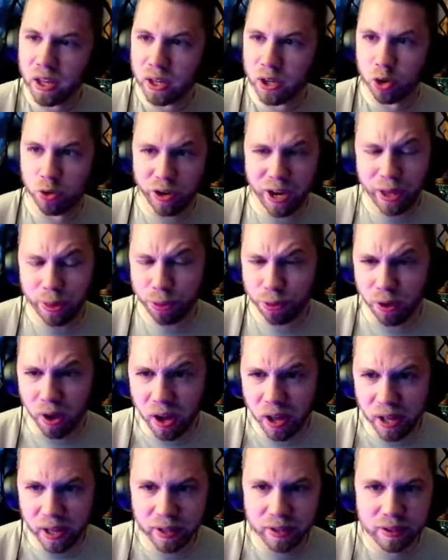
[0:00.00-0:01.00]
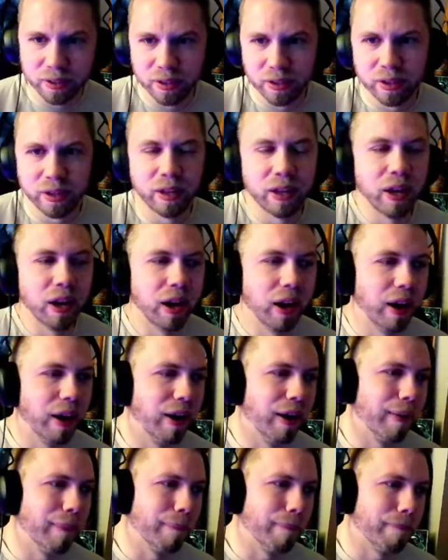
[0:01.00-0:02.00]
Great thought.
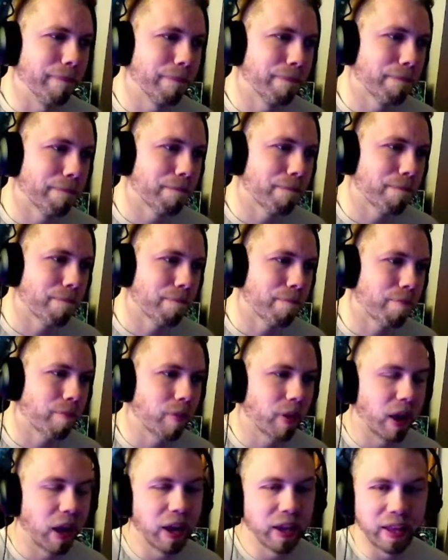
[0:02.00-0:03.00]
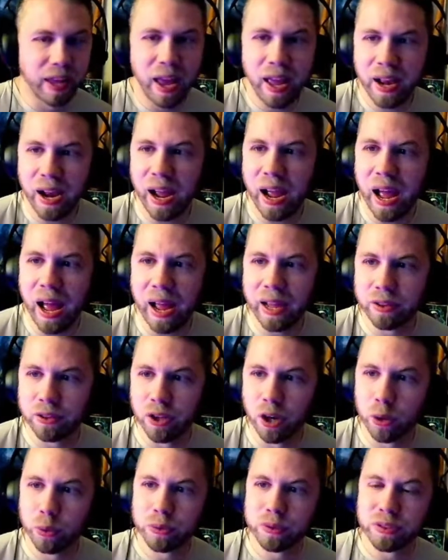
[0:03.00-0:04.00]
Um, again, I, I,
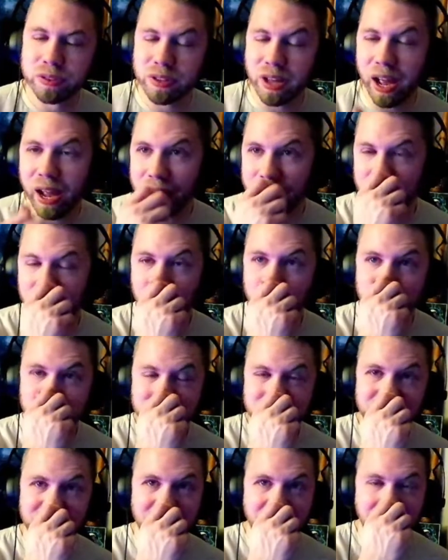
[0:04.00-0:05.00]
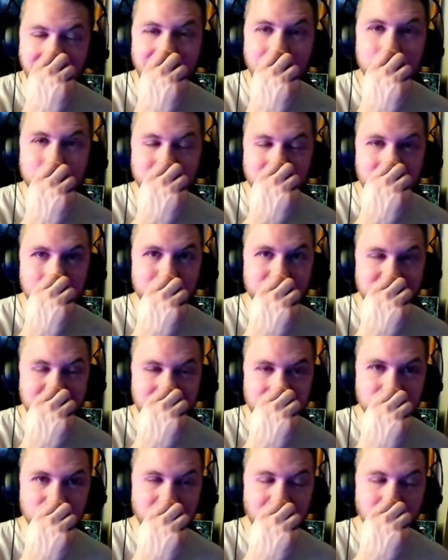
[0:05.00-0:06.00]
don't I don't see it happening
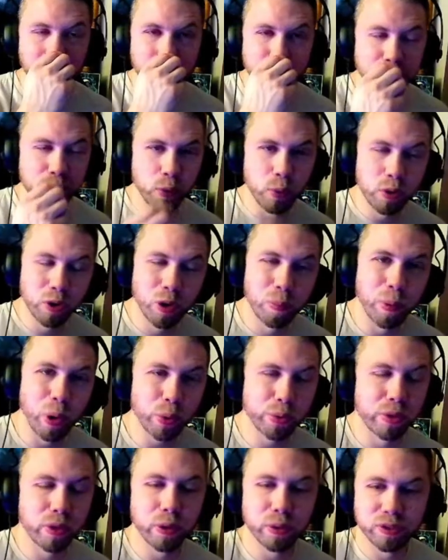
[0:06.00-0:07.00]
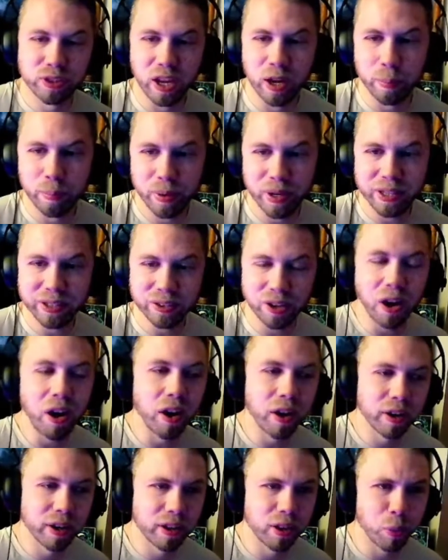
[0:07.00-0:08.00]
because of how feudal both of those companies
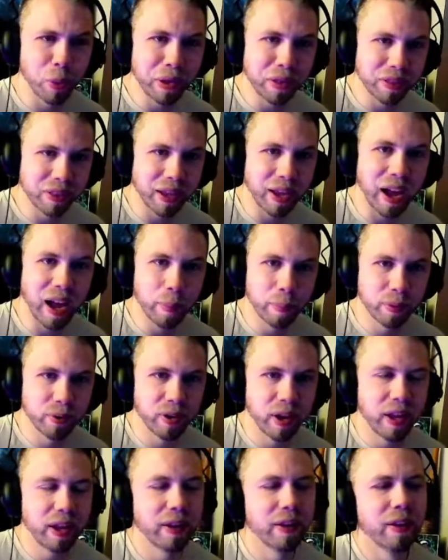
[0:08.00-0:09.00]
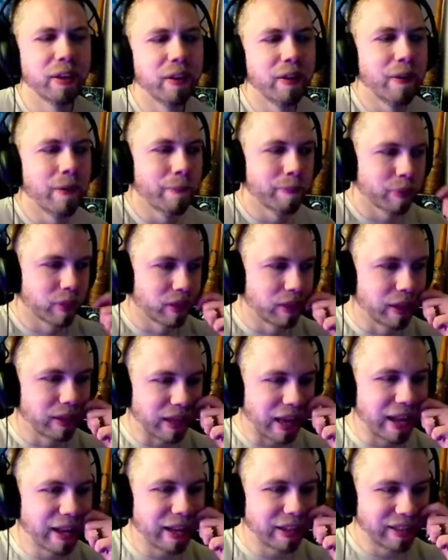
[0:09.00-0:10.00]
are and the way that they operate
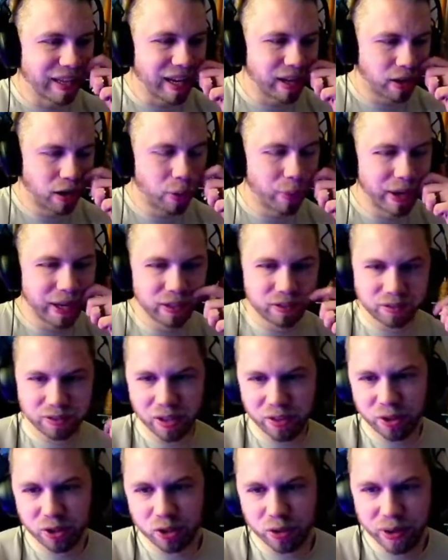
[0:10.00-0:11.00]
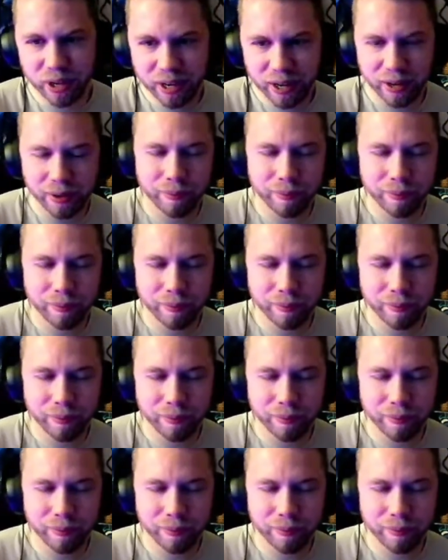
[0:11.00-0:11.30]
and Nintendo is to their credit